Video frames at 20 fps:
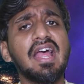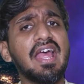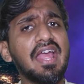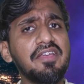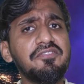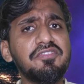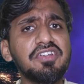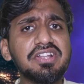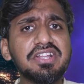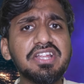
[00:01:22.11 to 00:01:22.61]

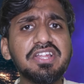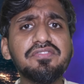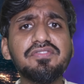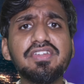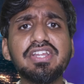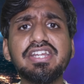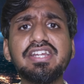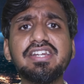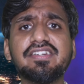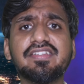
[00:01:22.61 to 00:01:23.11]
everything
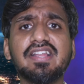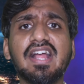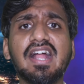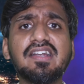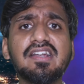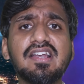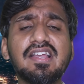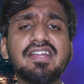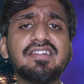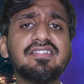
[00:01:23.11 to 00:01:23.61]
we need
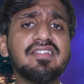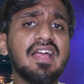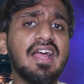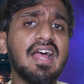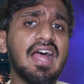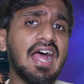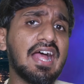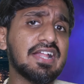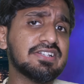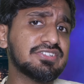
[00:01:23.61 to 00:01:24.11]
satellites,
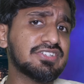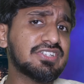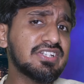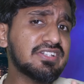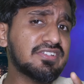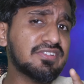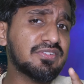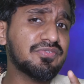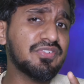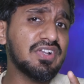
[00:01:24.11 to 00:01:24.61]
and
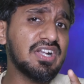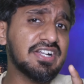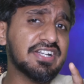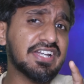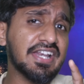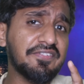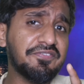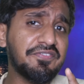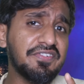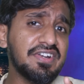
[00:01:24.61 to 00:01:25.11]
this will
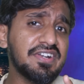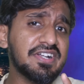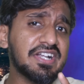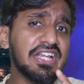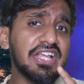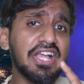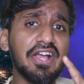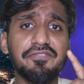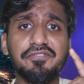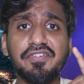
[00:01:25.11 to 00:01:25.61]

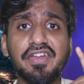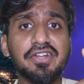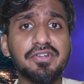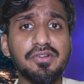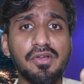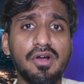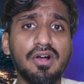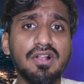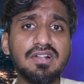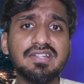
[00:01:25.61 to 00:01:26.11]
definitely affect
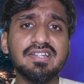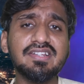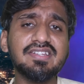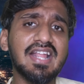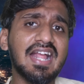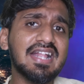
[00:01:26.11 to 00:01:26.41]
all this,